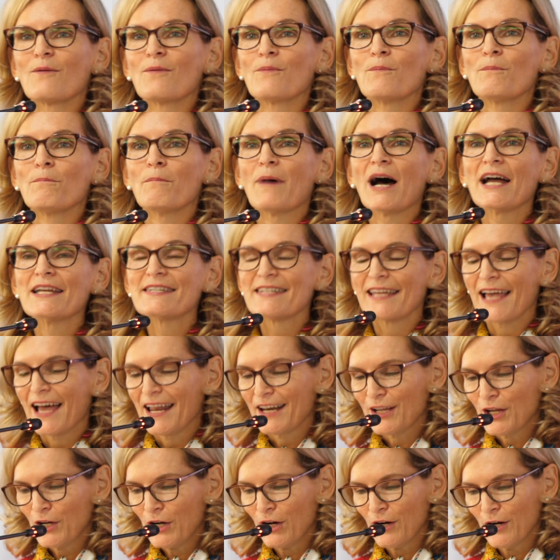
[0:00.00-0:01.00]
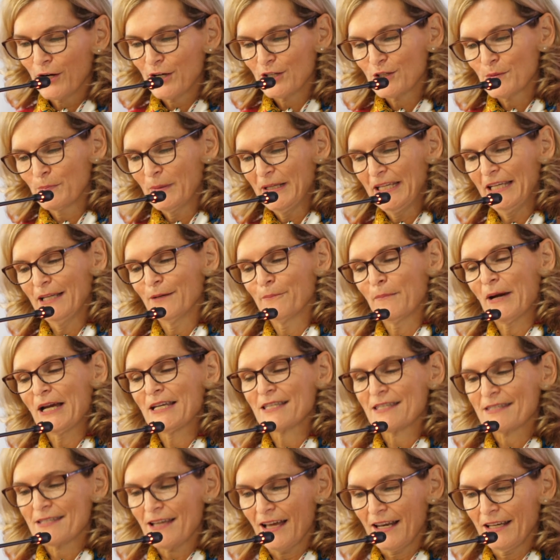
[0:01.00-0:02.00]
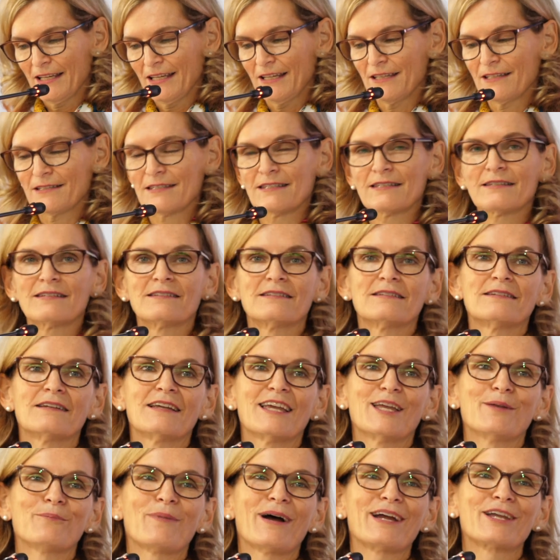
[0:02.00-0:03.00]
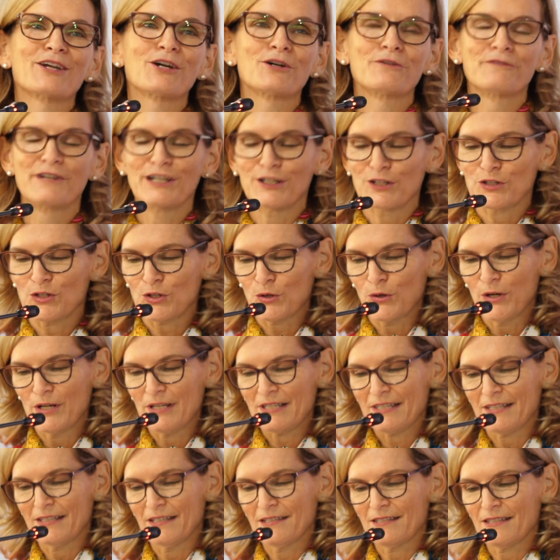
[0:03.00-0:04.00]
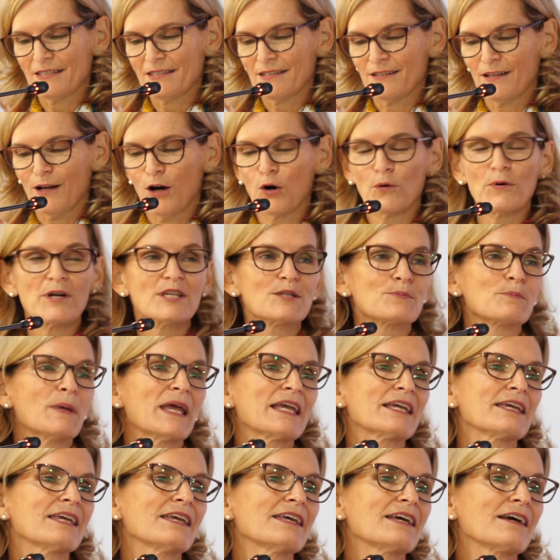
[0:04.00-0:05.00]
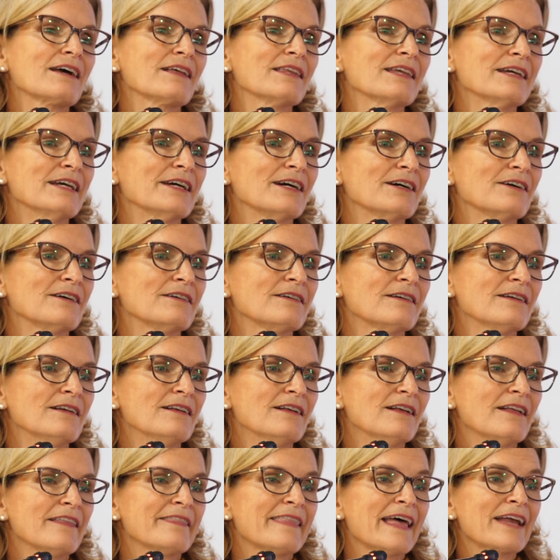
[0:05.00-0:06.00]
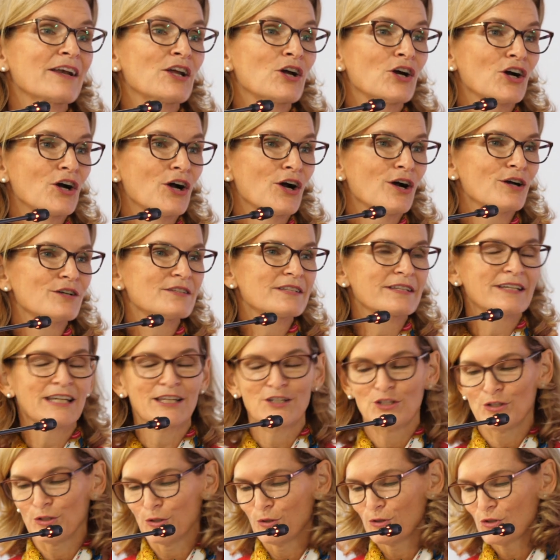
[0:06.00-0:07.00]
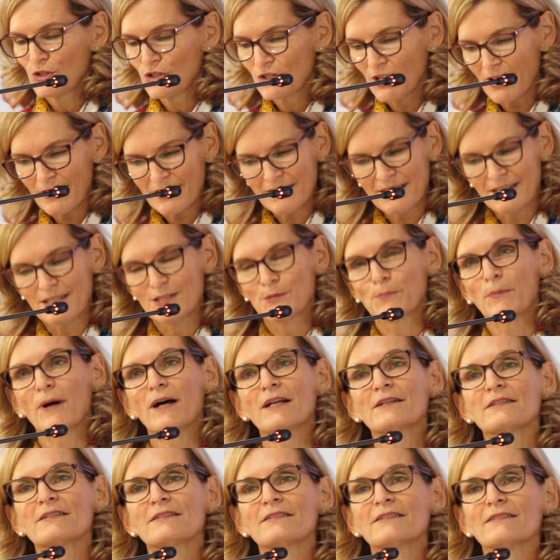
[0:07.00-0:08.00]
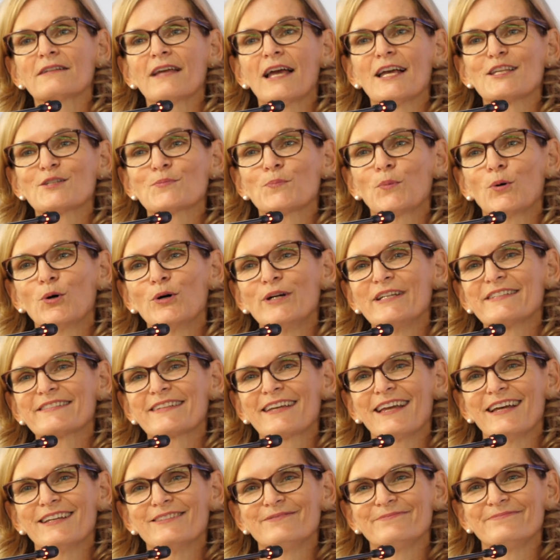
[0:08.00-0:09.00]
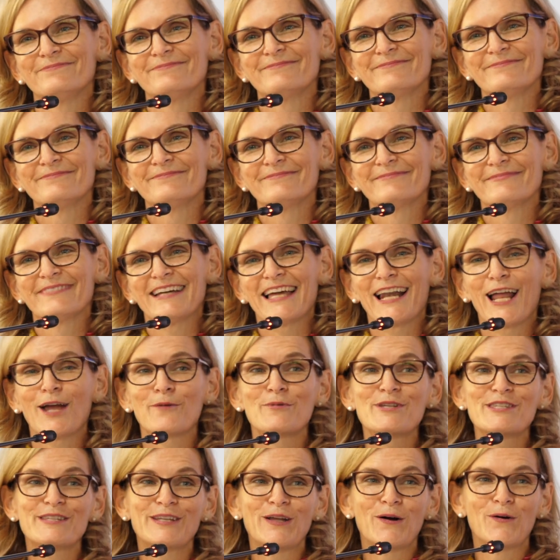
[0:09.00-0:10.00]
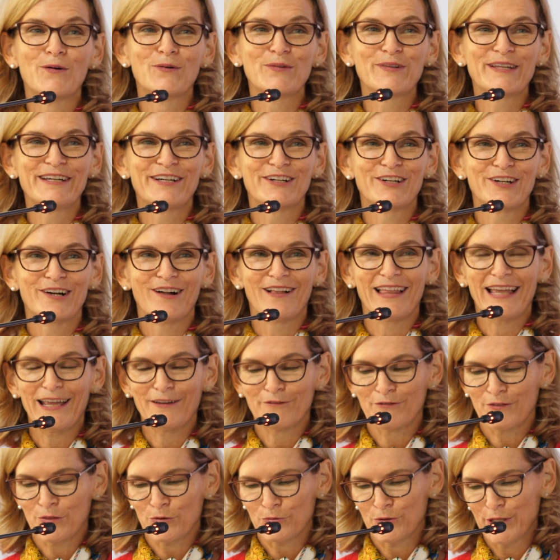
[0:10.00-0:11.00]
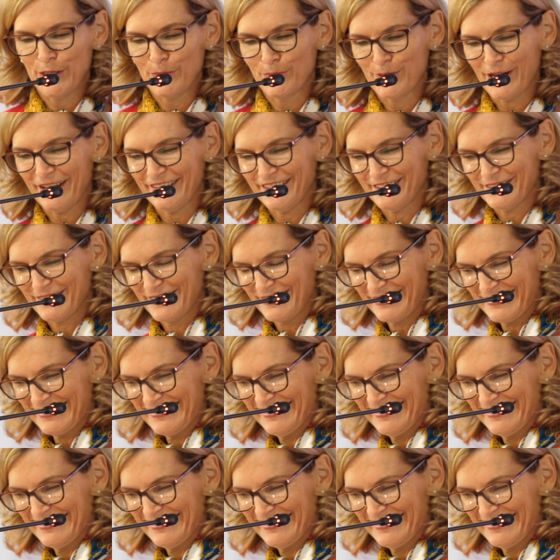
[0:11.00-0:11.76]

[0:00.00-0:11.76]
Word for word: My dad encouraged me in my studies, in my career choices, always making it clear that girls can do just as much as boys can. And I was the only girl. I have three brothers.